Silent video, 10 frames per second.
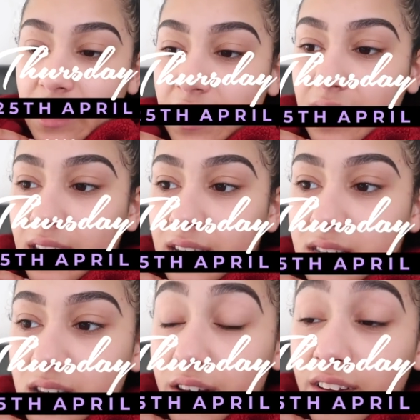It
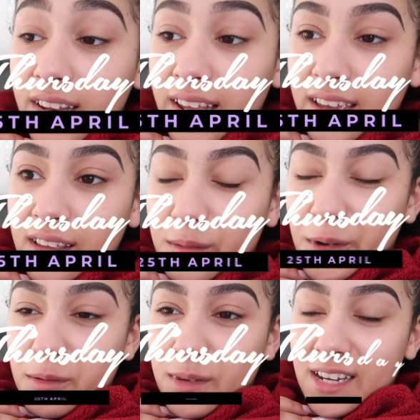is early at the
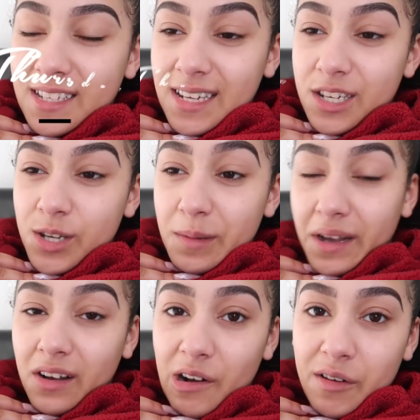moment. It's literally
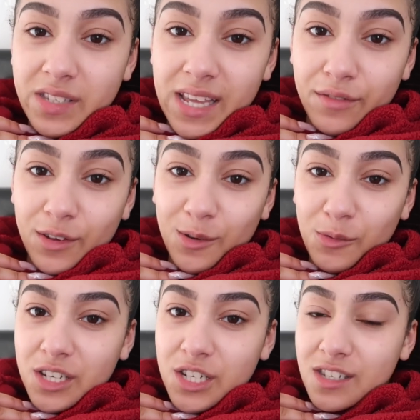about 7:30,
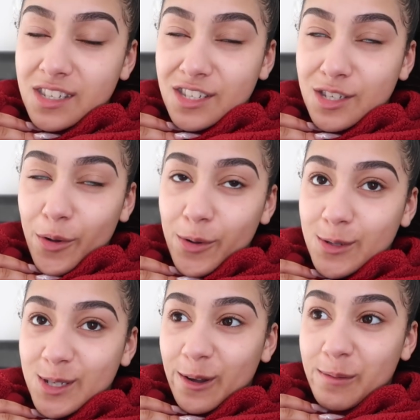which is so,
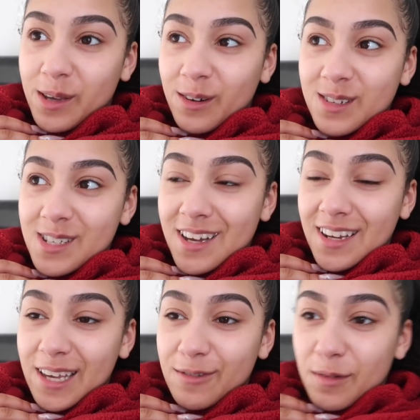so beyond
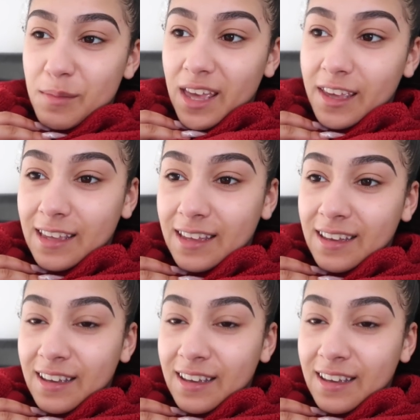early for me.